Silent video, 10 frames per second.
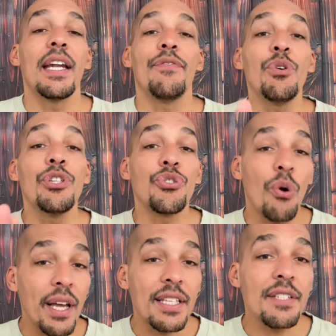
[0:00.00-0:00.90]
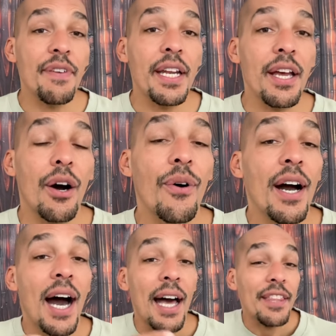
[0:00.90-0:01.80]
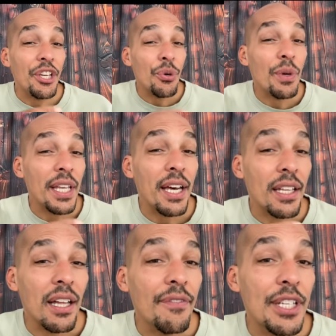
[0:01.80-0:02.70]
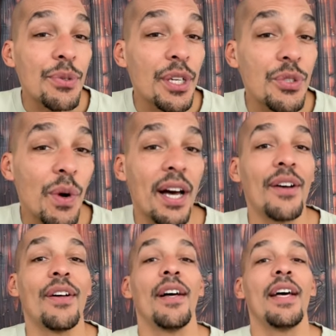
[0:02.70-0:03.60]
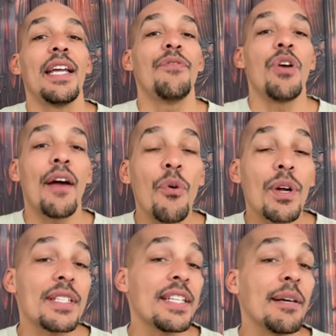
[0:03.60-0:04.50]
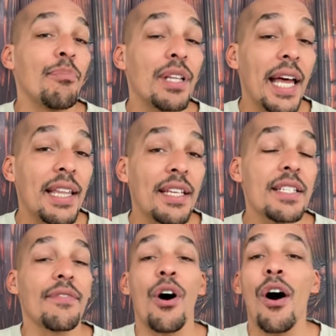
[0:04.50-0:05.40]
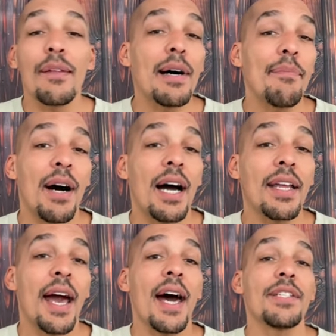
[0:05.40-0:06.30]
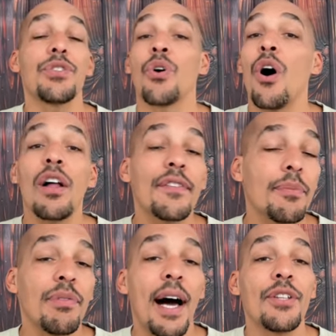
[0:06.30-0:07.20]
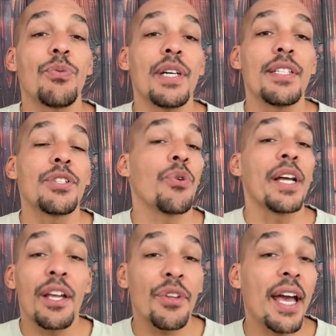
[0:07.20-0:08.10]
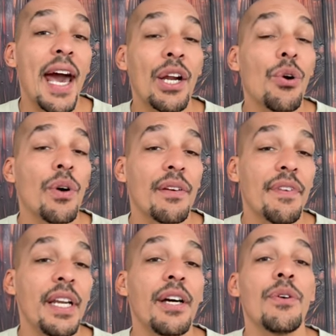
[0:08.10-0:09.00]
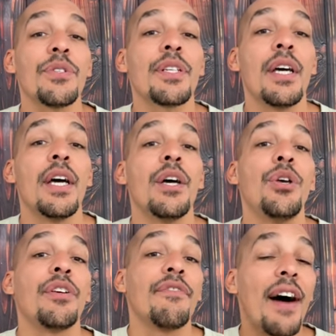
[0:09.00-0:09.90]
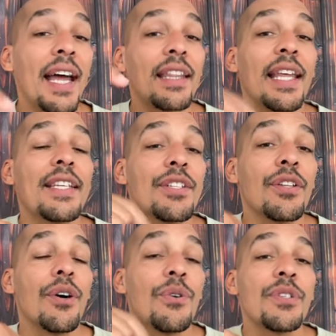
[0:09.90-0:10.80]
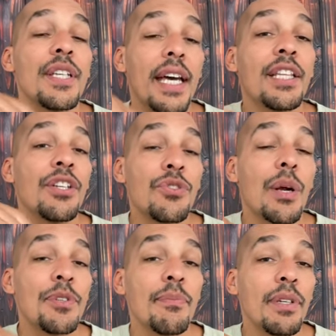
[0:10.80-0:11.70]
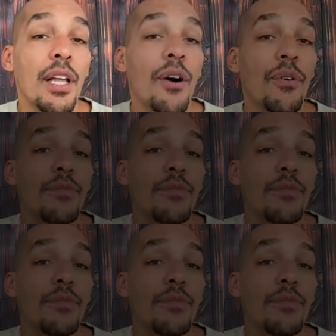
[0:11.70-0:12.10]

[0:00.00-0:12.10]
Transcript: And if you enjoyed this video, I think you're really going to love this one as well. And if you ever want to see a playlist of all of my podcasts or all of the plot twists or any other category of videos, you can find links to those in the description below.